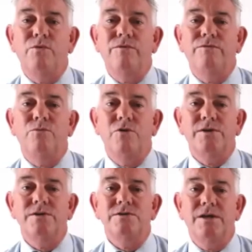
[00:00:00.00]
for
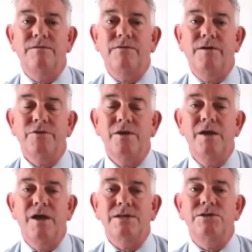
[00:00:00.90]
working together
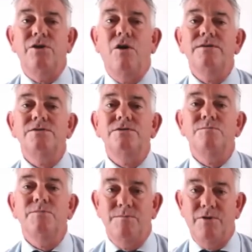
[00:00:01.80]
as an island to
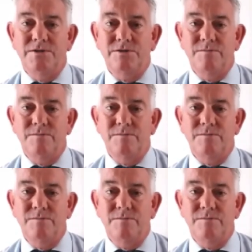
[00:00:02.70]
minimize them.